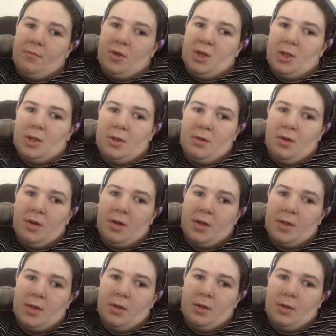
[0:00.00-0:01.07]
Just so you
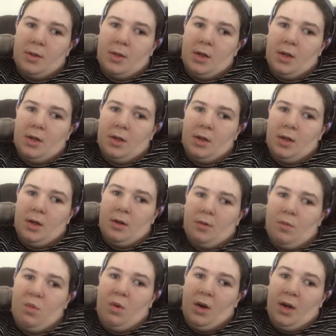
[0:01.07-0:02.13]
guys understand, like,
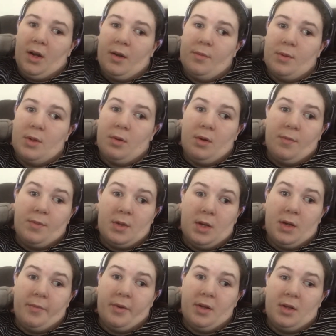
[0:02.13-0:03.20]
why I'm so
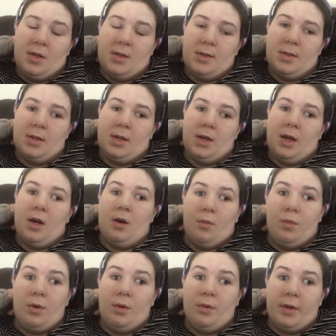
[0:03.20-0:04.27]
upset about this, like, how
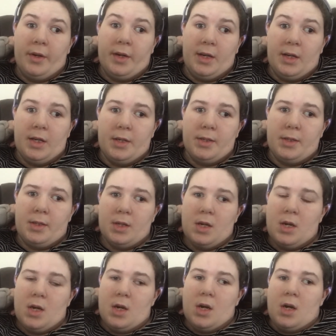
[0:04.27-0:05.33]
broken it is.
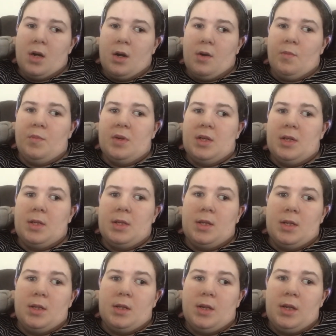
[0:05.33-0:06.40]
Because,
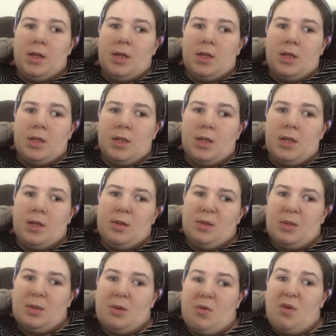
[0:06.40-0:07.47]
like,
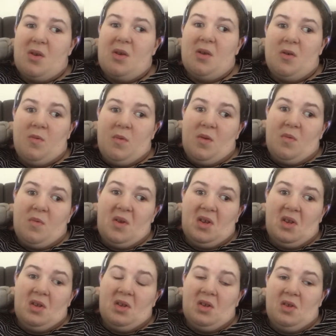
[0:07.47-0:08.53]
Sears is going, oh, well, we
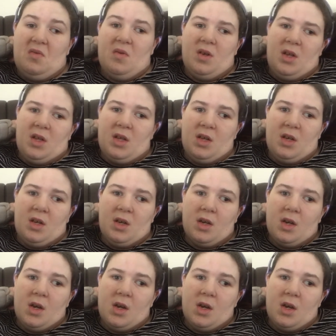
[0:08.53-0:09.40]
didn't do anything.